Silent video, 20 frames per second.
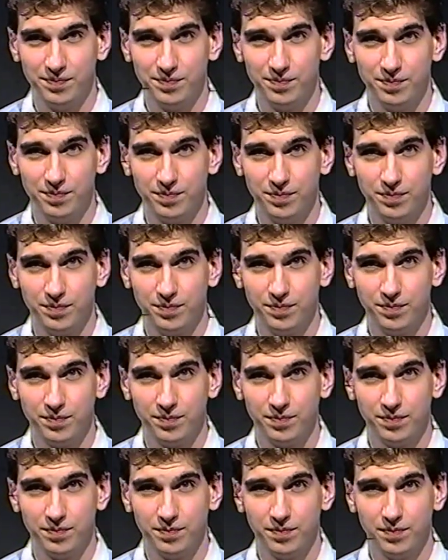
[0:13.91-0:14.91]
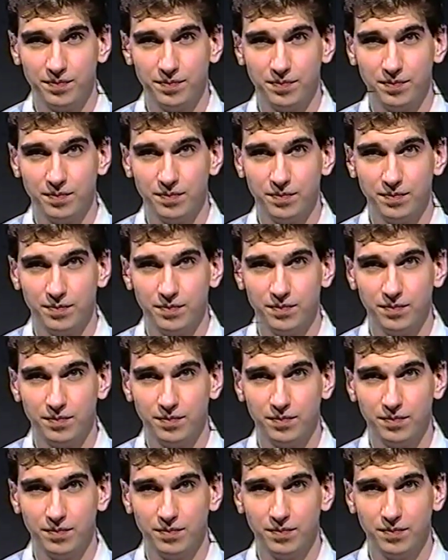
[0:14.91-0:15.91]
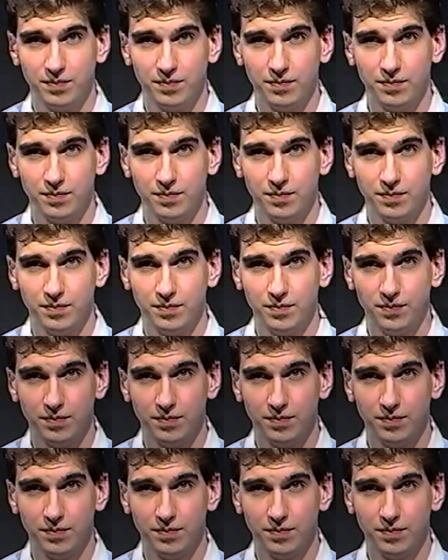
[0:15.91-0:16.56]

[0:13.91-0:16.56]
No one is speaking in this clip.